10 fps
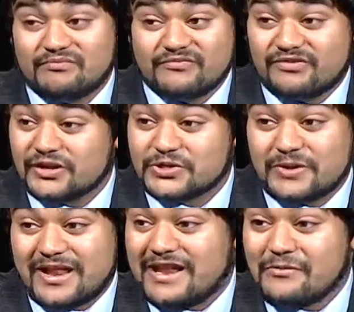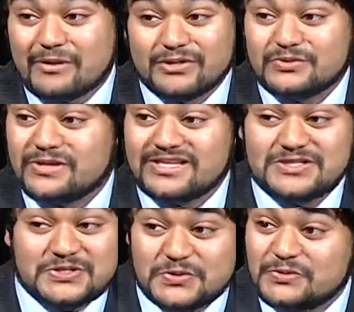fluctuate anywhere between
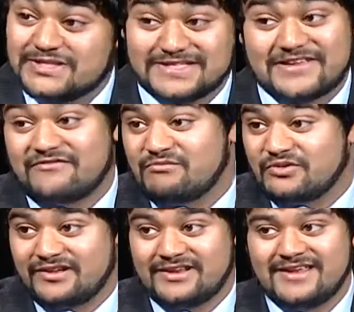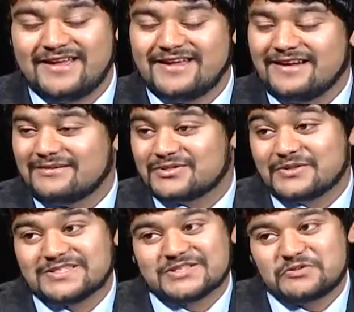2 to 7 million. So
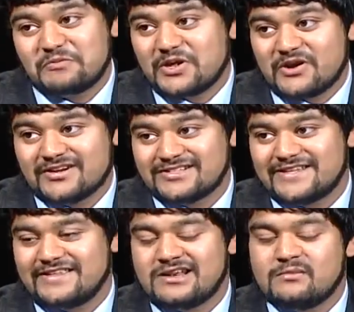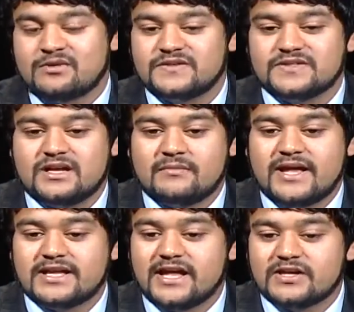it's extremely hard to say the numbers.
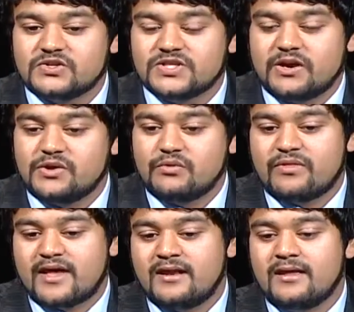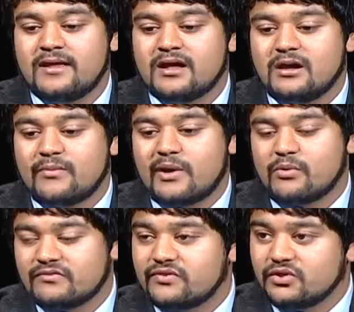I could tell you that at
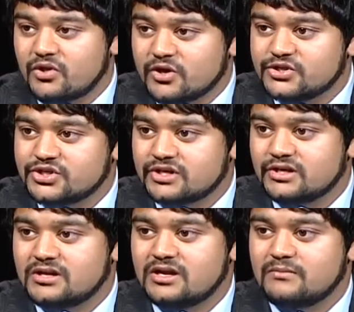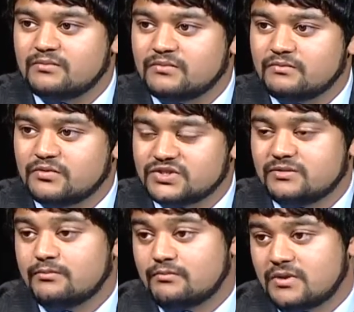one of the larger
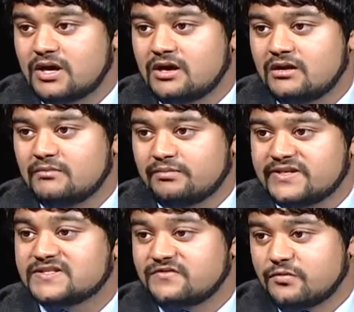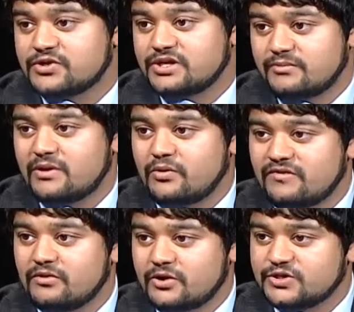Muslim places of worship, at one of
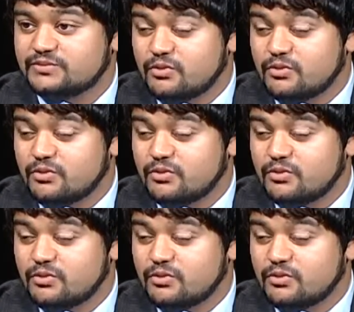the largest